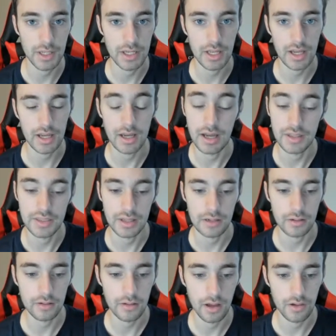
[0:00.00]
And I think
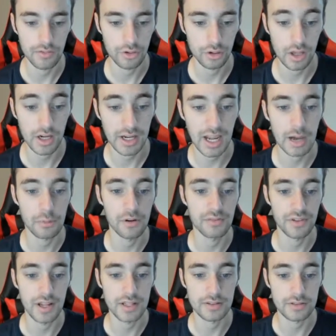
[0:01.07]
for a lot of Cowboy
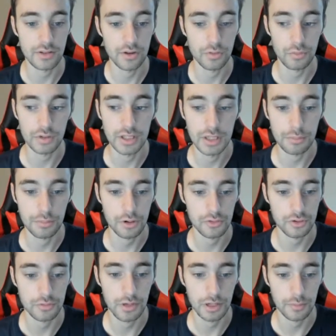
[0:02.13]
fans, they're really
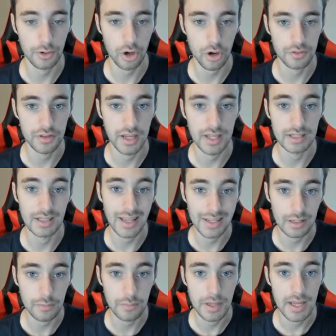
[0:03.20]
impressed with Mike McCarthy and
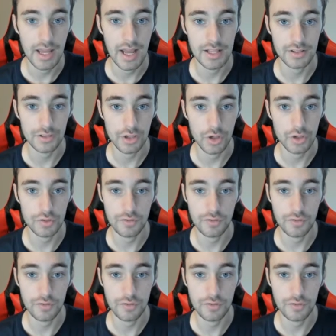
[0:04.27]
like him as a coach.